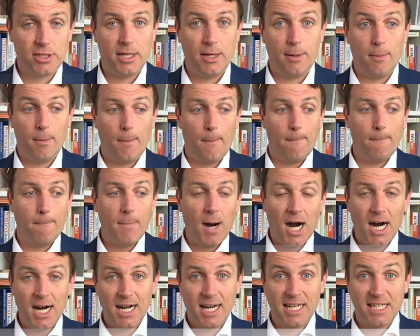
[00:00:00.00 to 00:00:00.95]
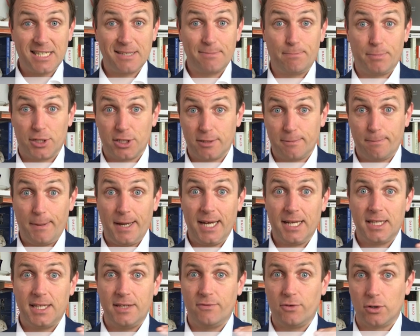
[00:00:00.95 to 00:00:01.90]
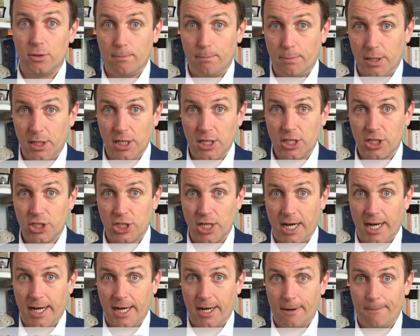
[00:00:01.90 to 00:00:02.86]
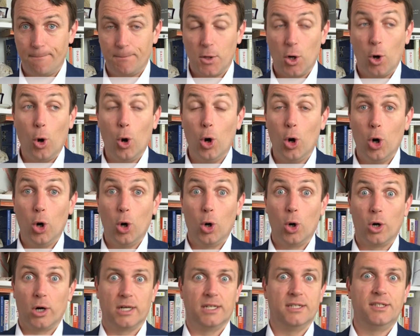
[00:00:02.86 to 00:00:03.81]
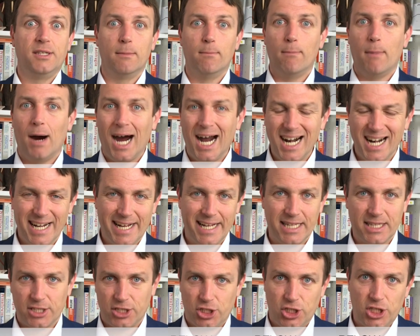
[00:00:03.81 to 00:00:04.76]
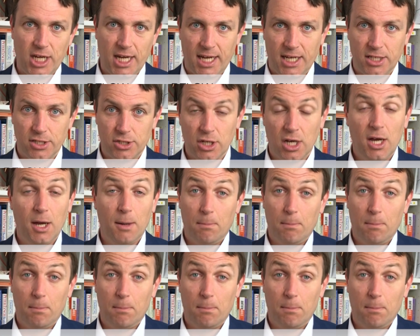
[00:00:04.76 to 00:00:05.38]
the market's perspective on Berkshire or the market change.